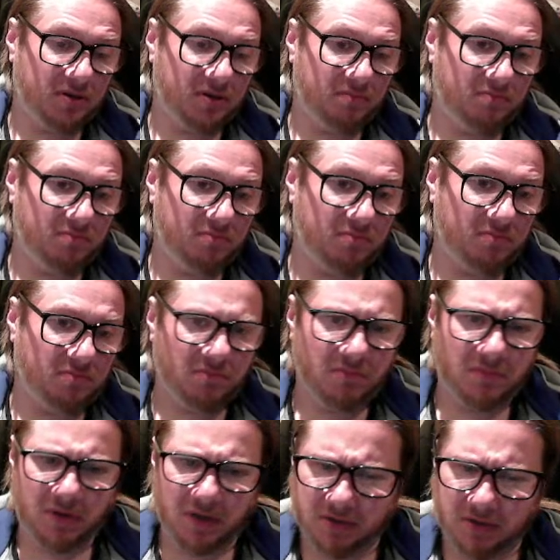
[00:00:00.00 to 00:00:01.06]
Hmm.
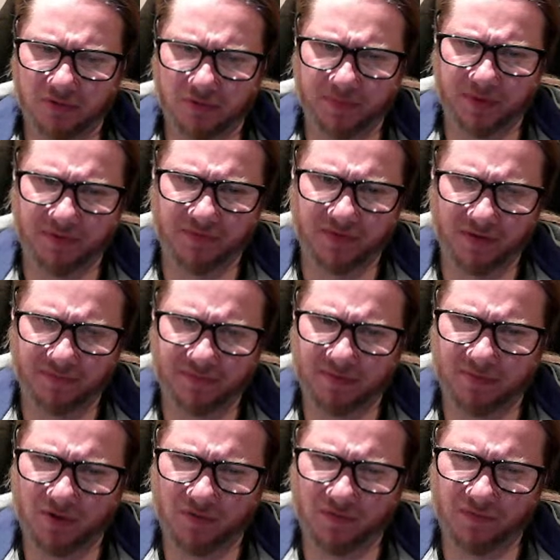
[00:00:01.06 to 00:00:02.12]
Is rook b5 the
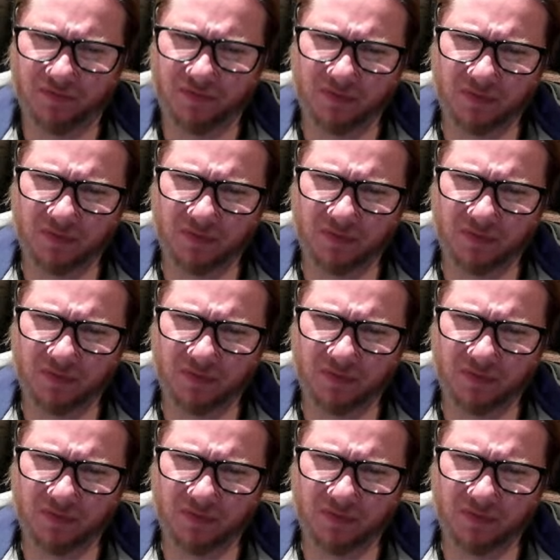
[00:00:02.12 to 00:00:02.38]
move?